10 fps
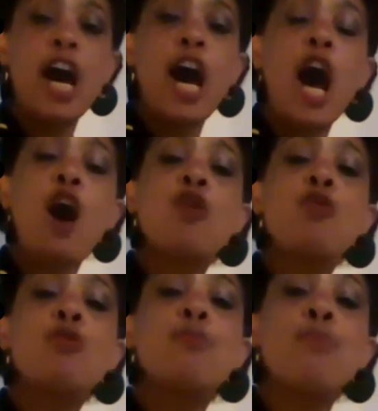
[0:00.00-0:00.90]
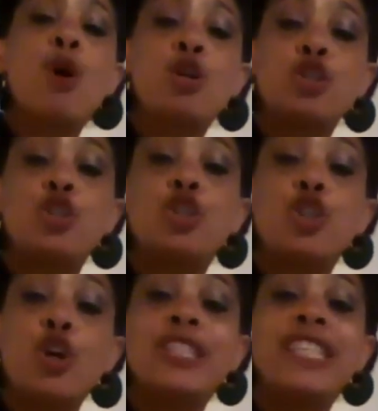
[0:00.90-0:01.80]
How much
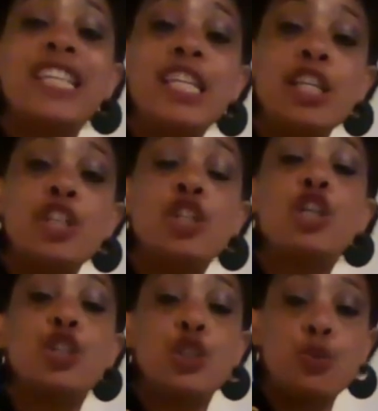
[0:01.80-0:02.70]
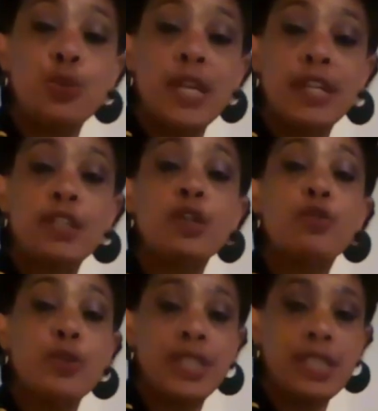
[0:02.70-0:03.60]
does each student
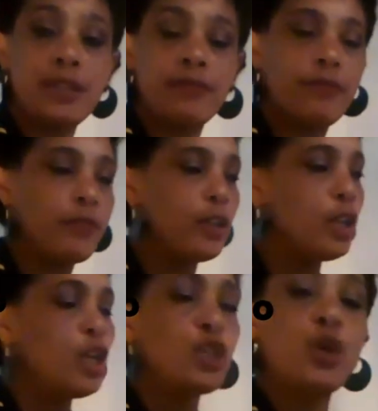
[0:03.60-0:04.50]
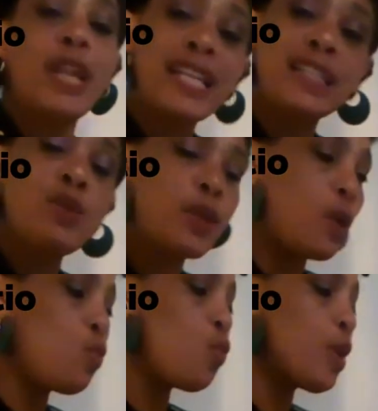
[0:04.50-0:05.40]
receive? So let's look at
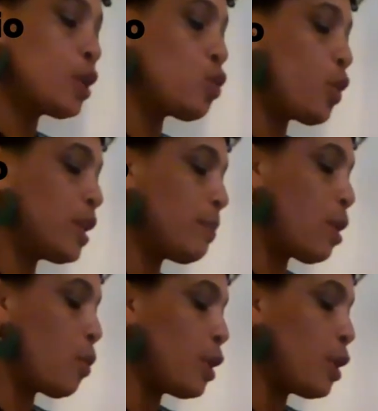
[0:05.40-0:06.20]
who we're talking about.